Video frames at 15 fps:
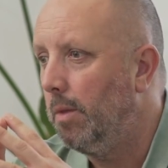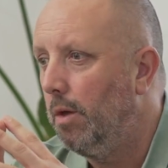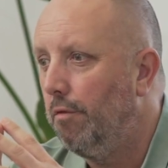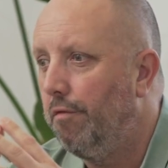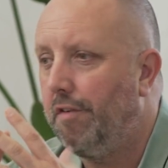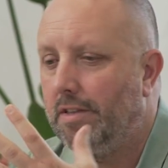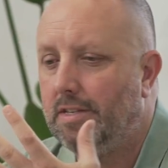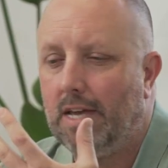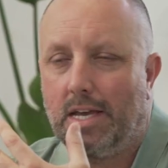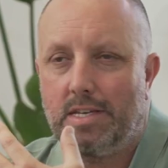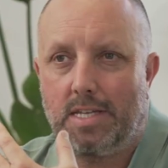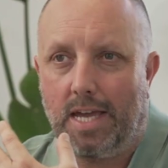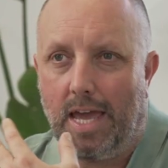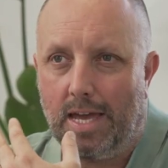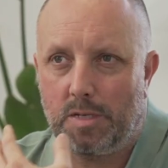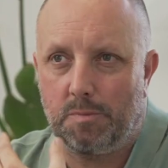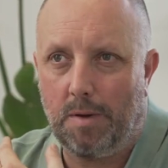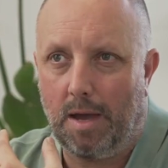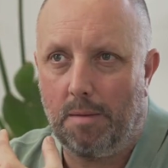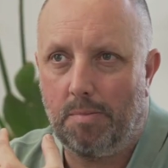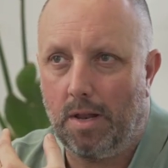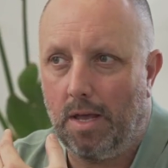Fantastic
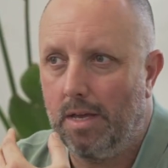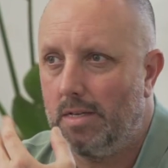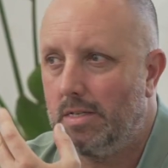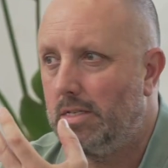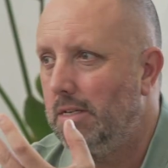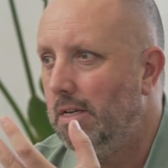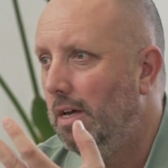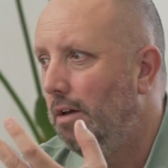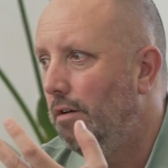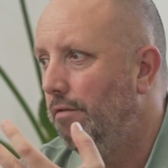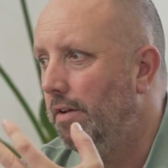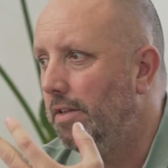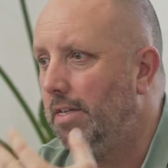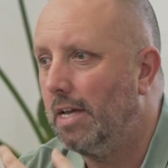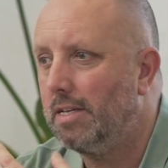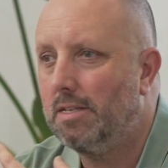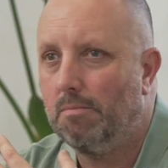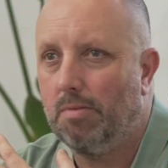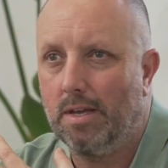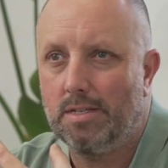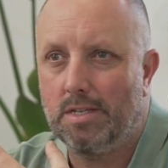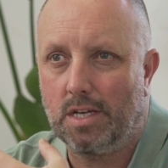expat place, fantastic
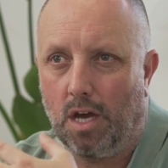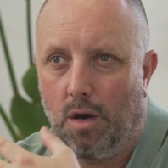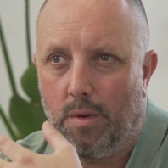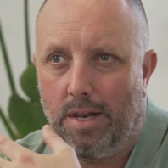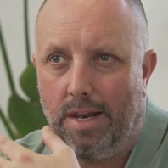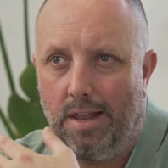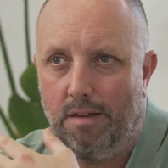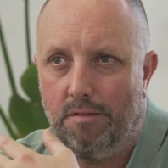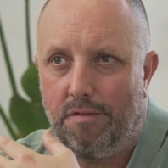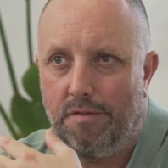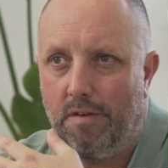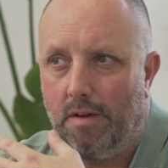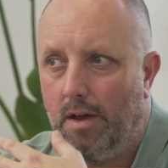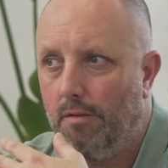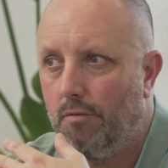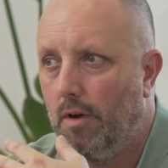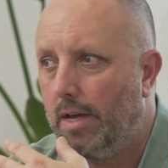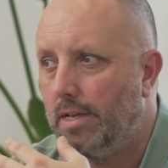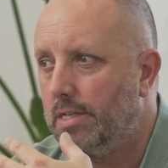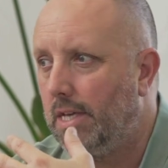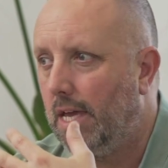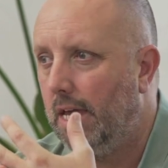place to go and live,
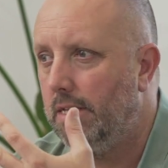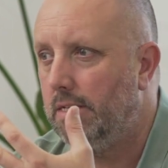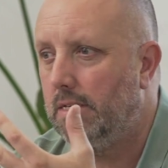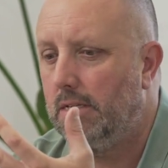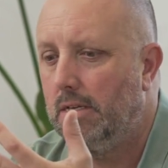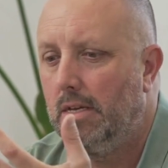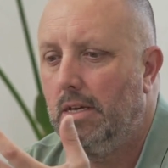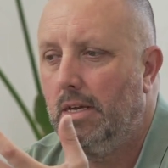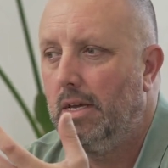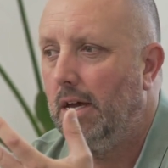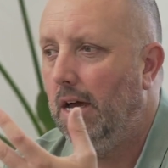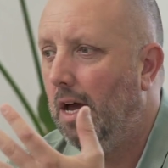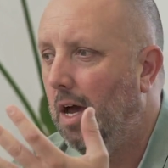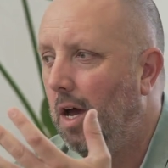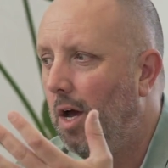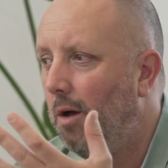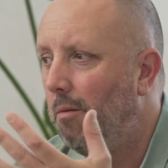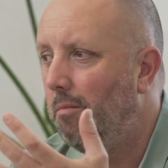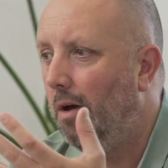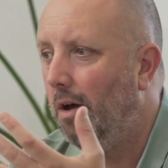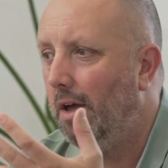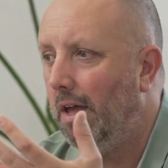raise kids,
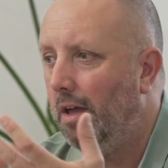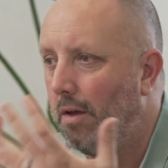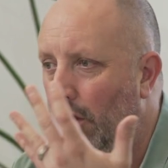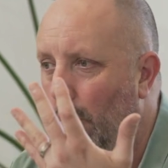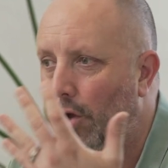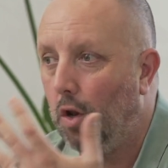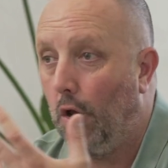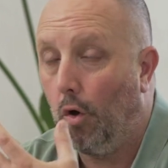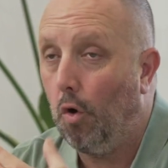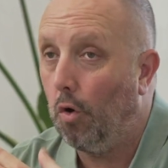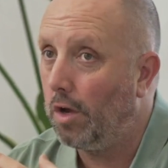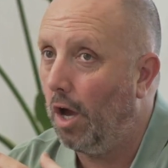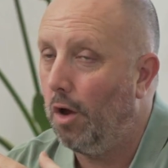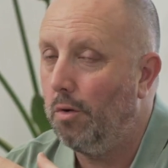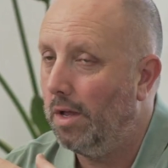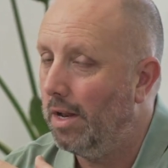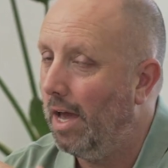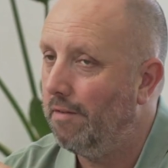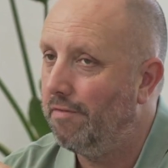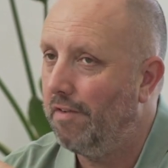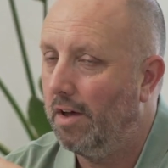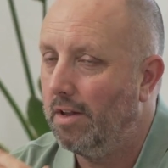or go and
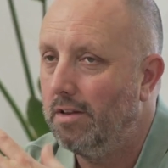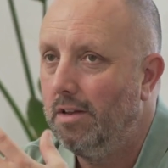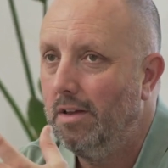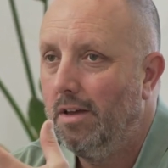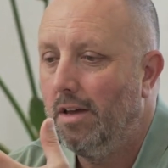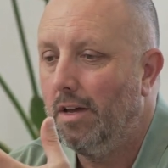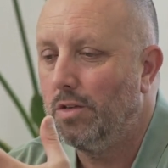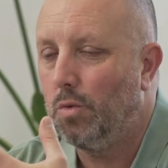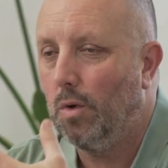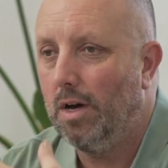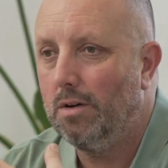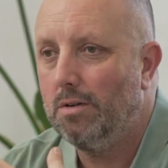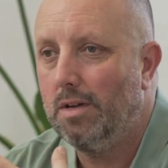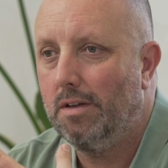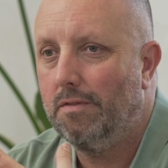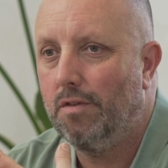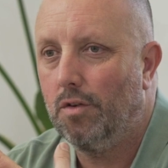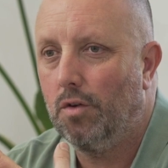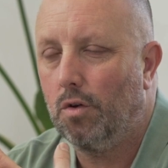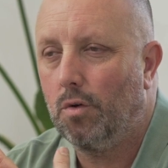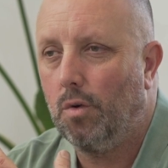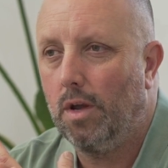have fun as well if you're
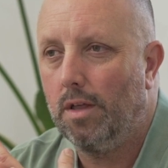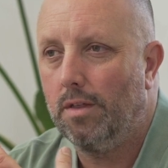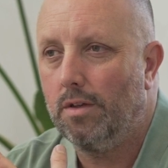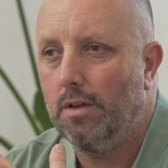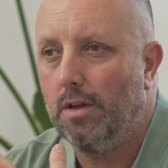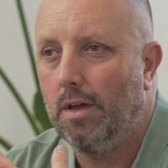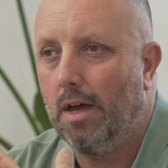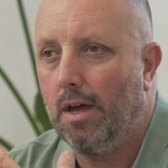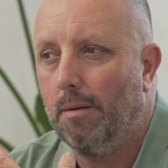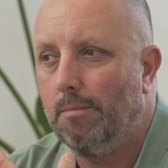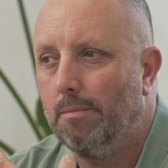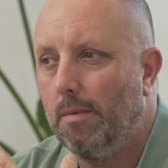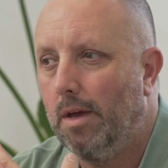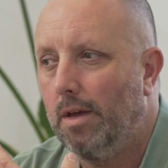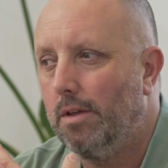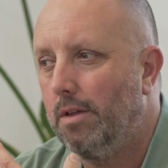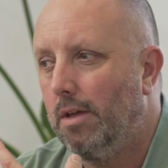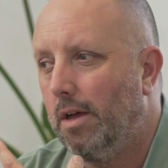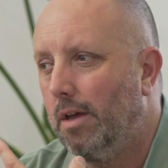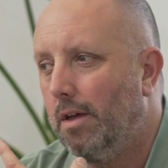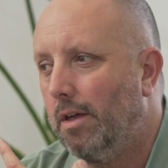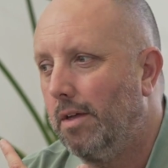not quite at
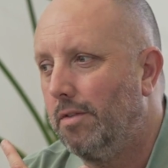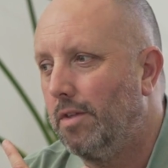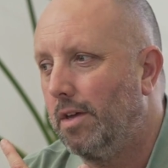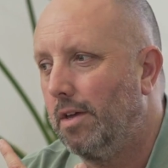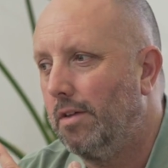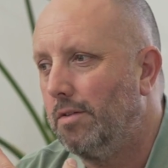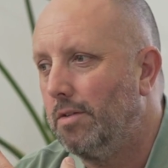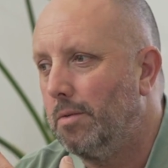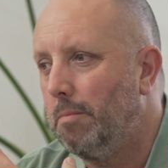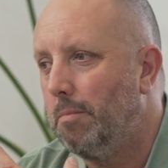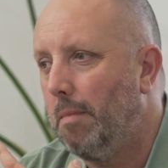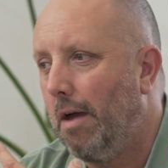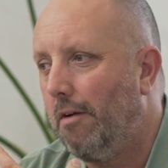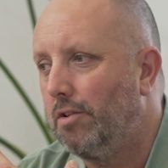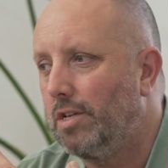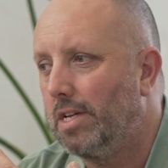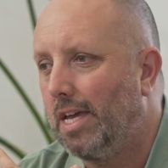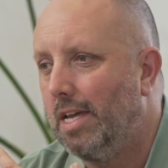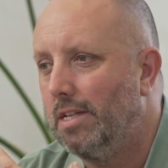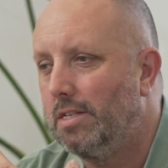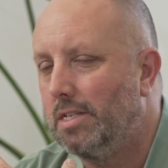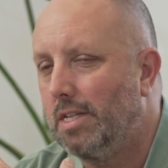the marriage and
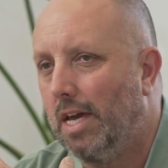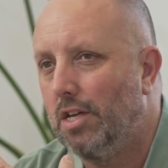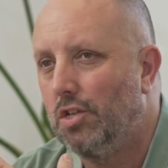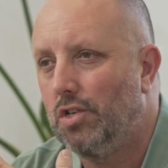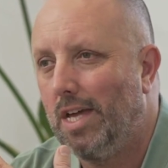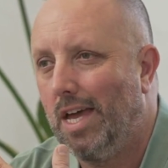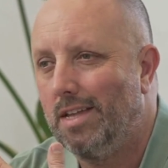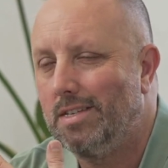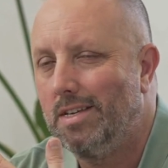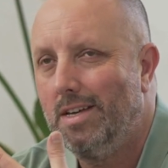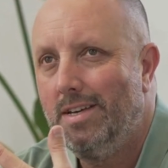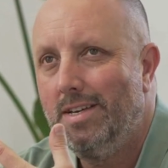kids stage yet.